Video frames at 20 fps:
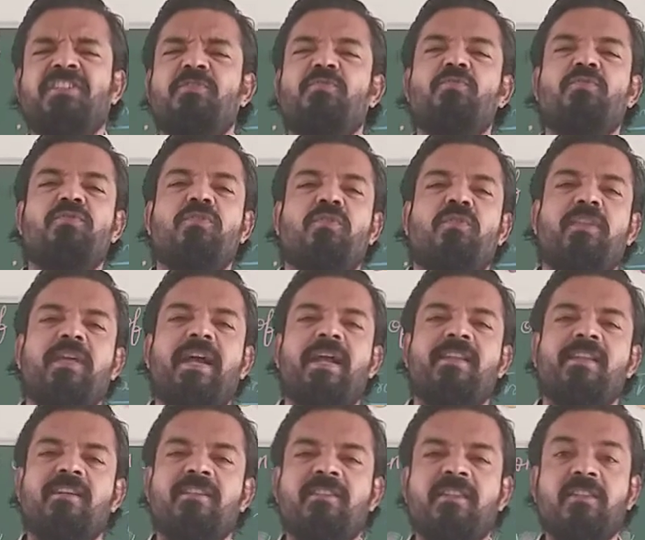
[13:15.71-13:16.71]
You know
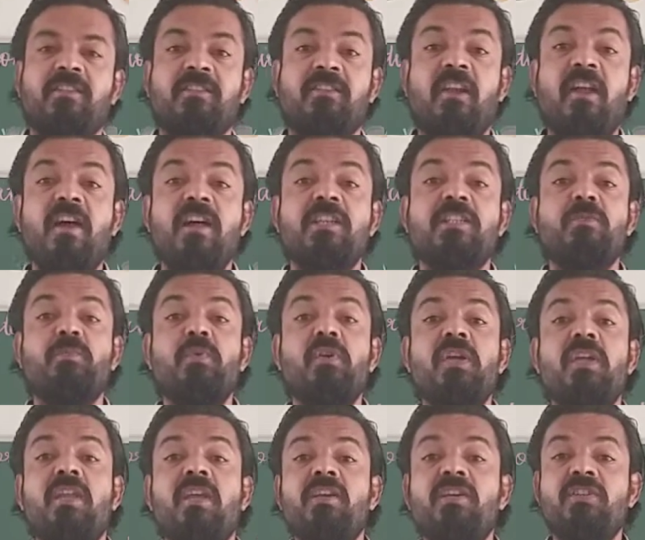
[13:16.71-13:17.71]
that the
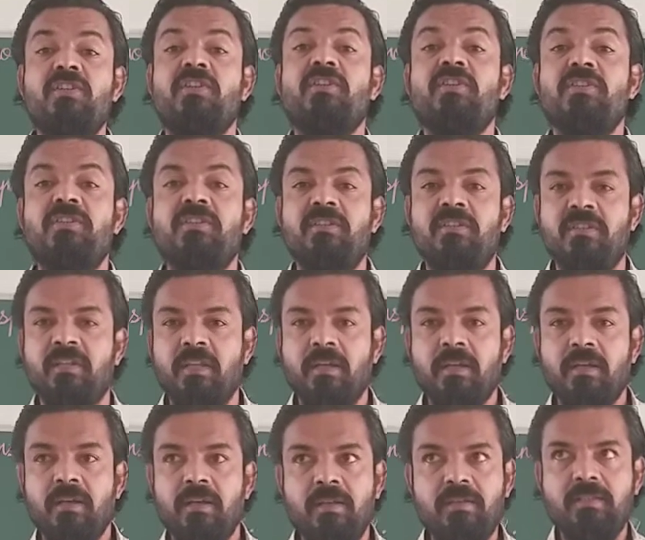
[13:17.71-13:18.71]
transpiration.
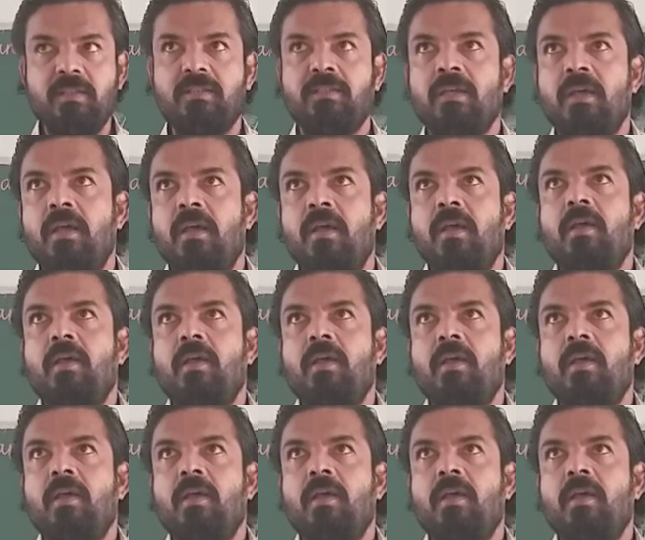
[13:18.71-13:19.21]
That's it.